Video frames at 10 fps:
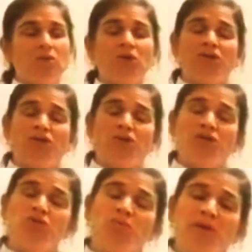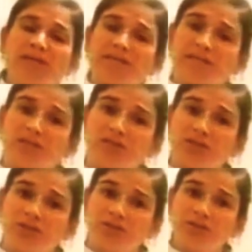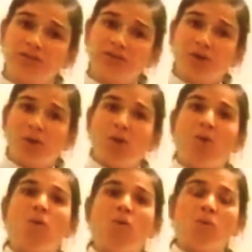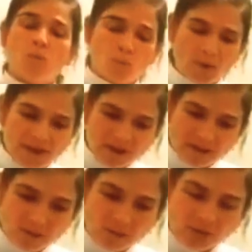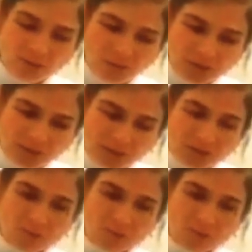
We don't need to pay attention where we breathe.